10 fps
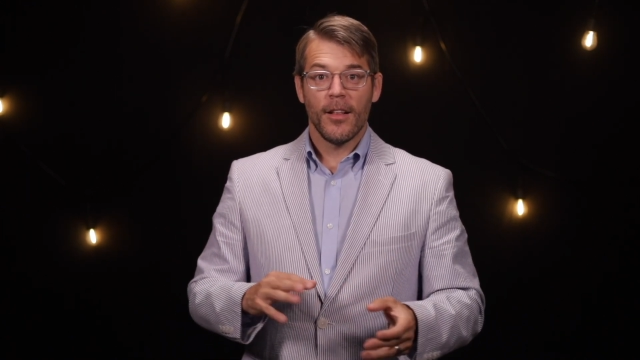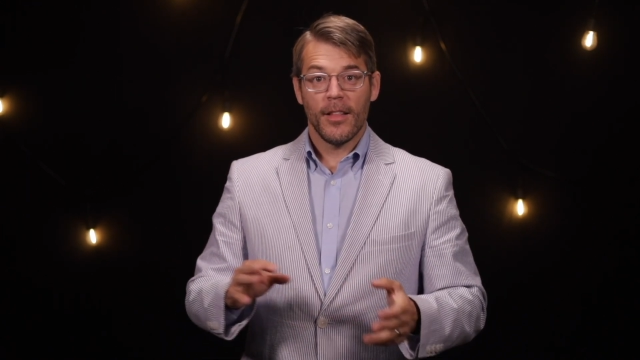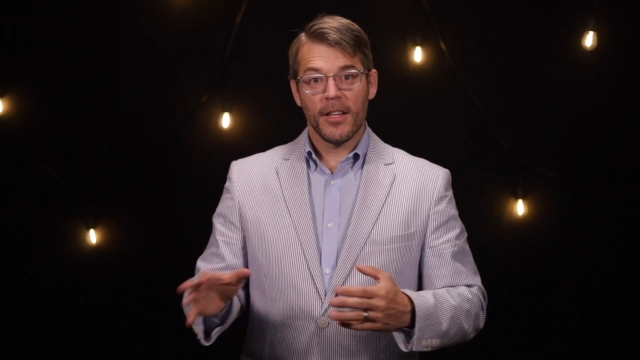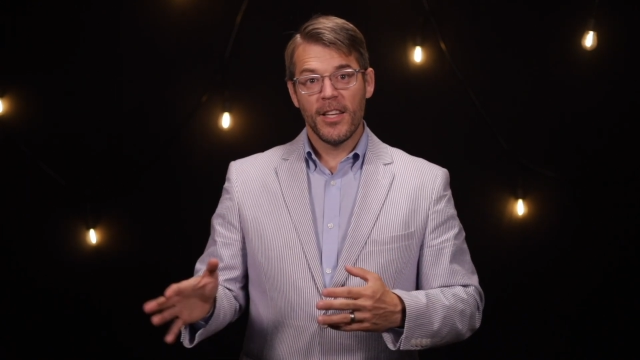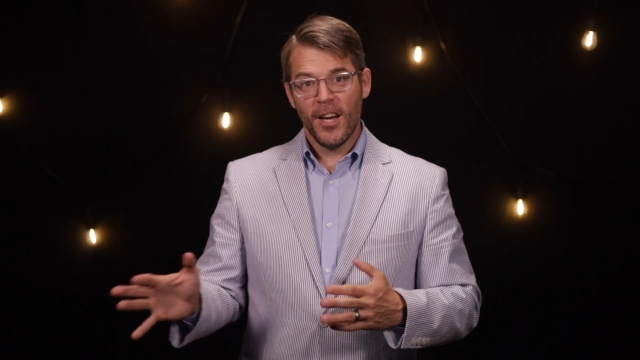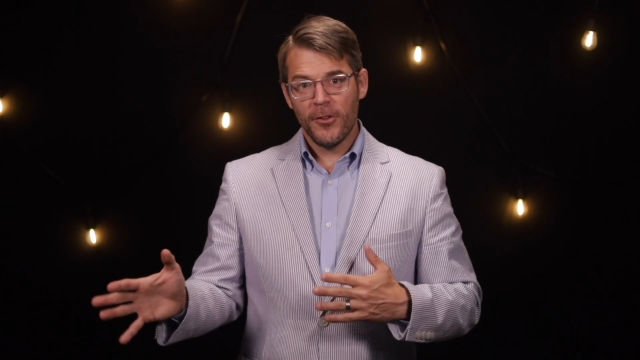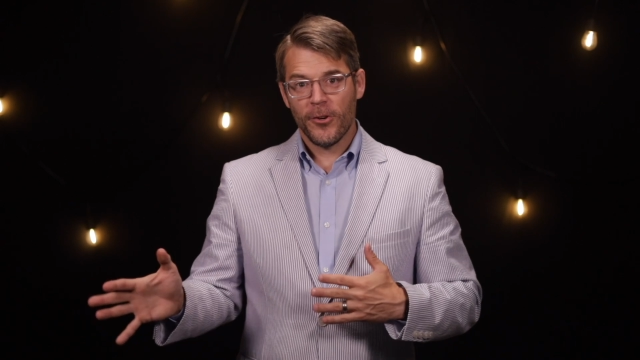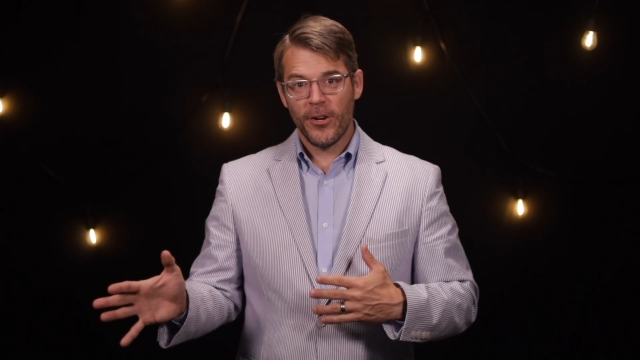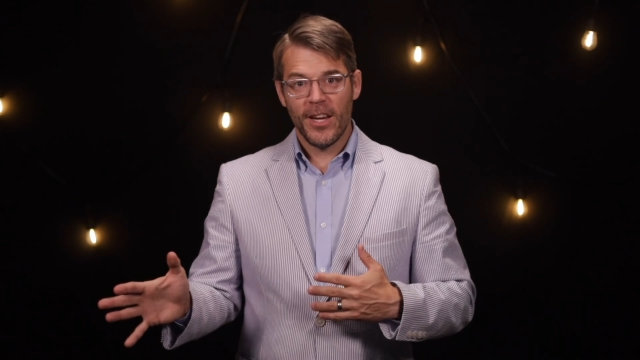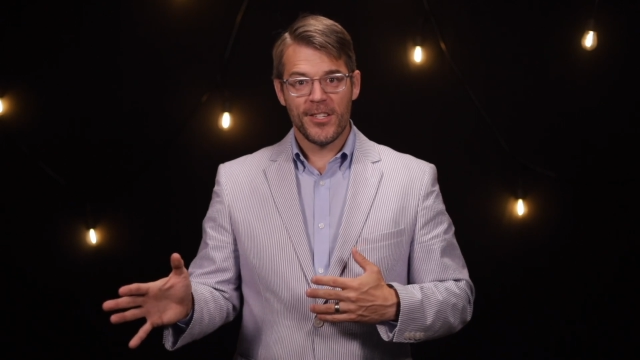Like the other
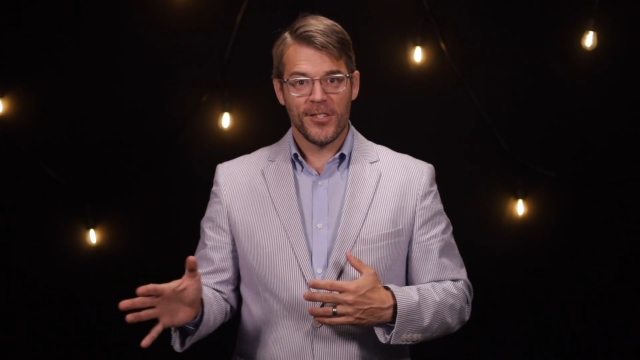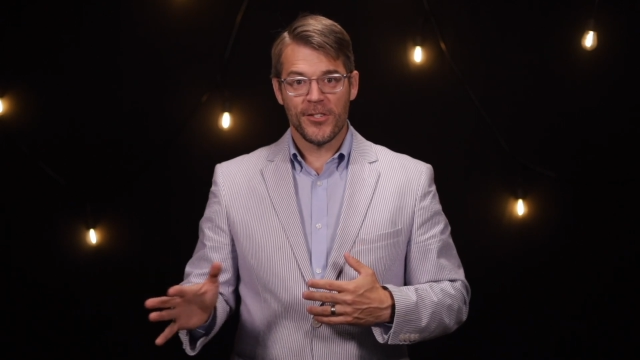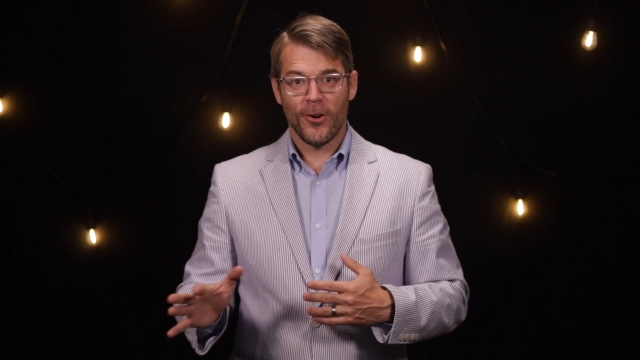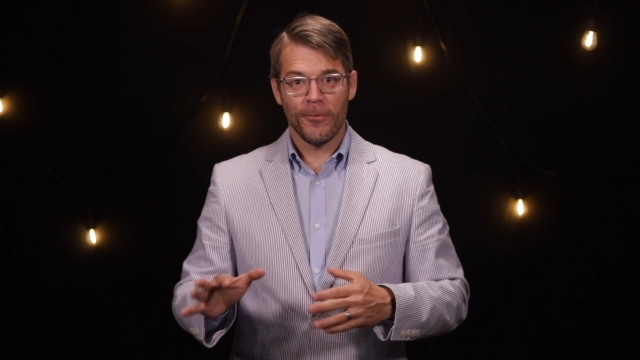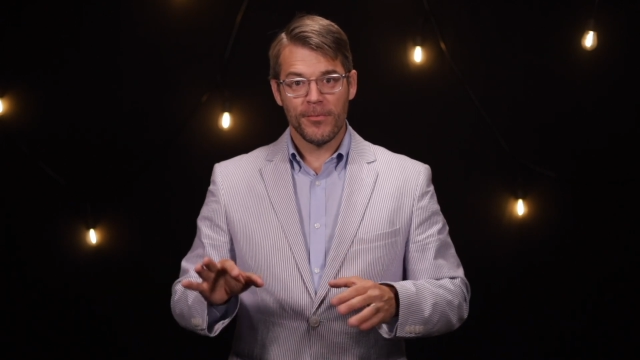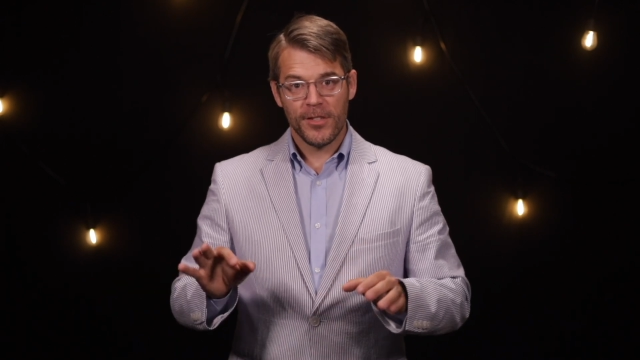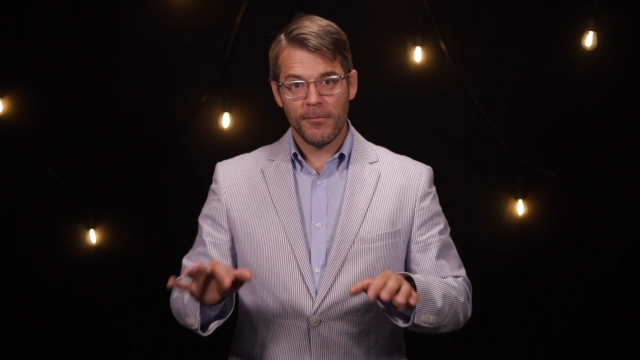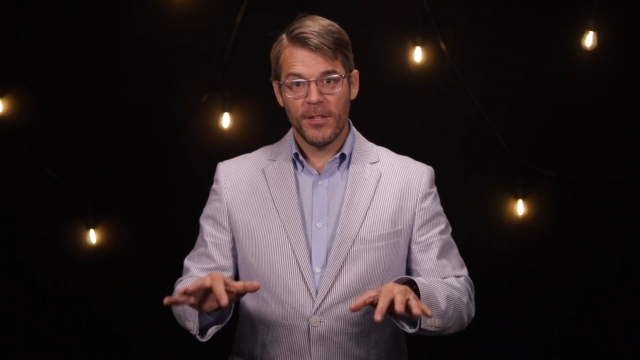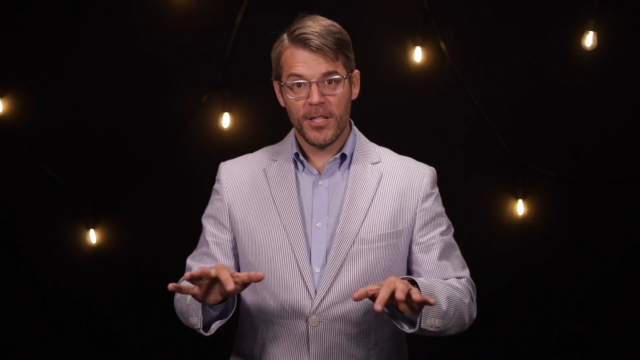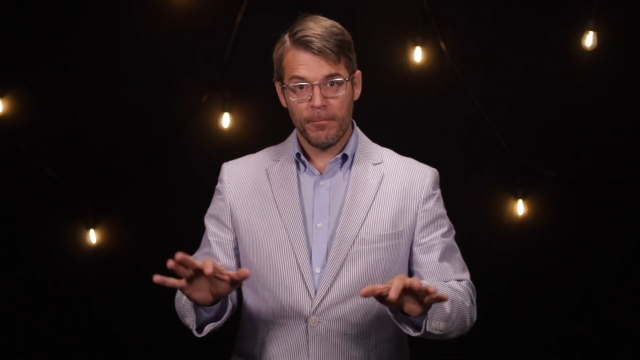creation psalms,
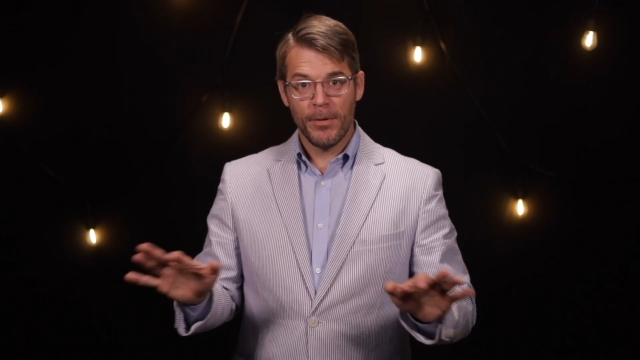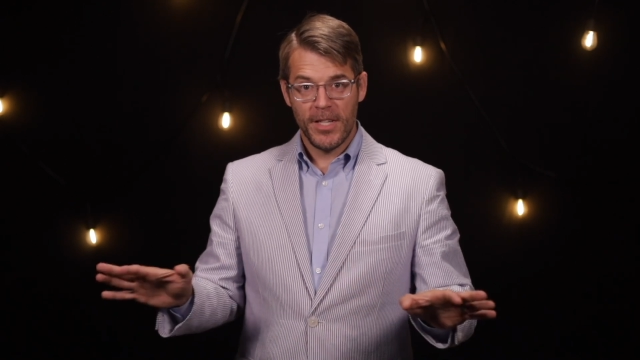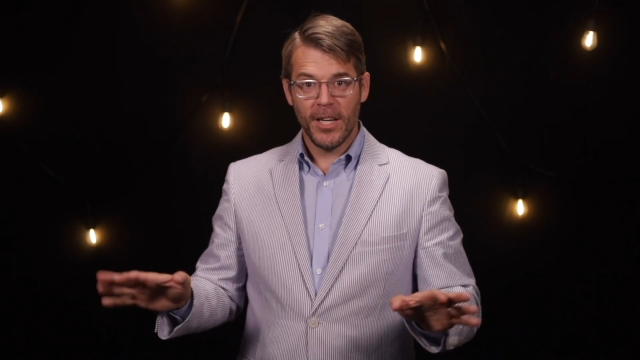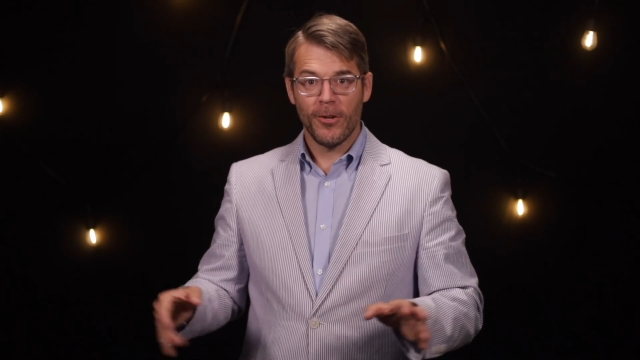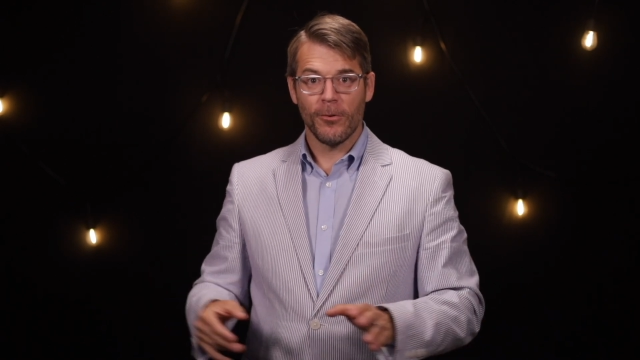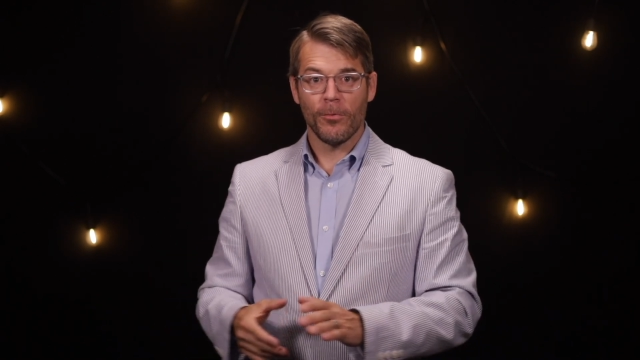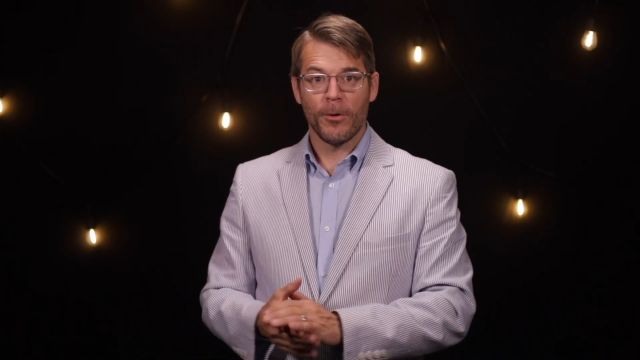this particular